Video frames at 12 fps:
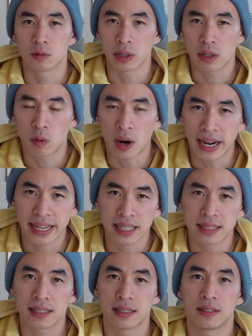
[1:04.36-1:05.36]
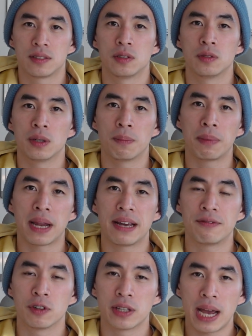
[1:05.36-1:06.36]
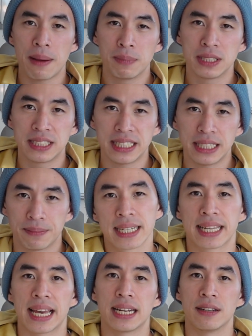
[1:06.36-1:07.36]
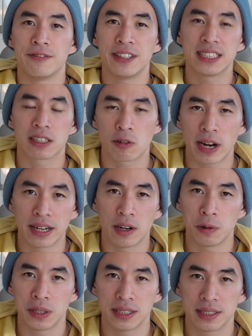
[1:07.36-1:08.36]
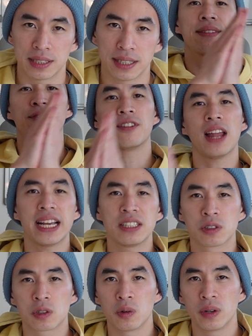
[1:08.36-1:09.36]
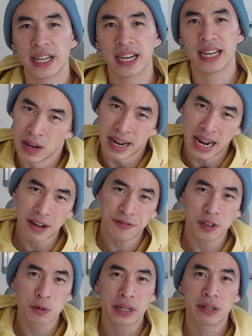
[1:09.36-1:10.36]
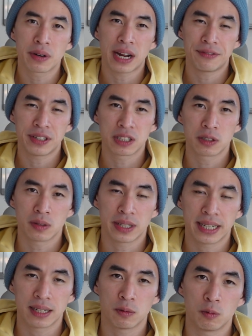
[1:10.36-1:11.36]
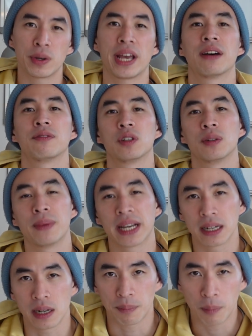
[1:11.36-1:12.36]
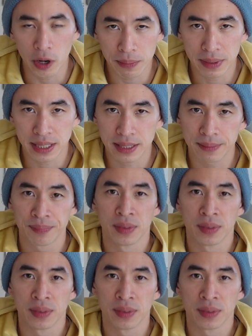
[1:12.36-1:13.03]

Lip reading: required to apply for the embassy, get a visa grant notice, fly to Korea. After we arrive in Korea, we have to make an appointment.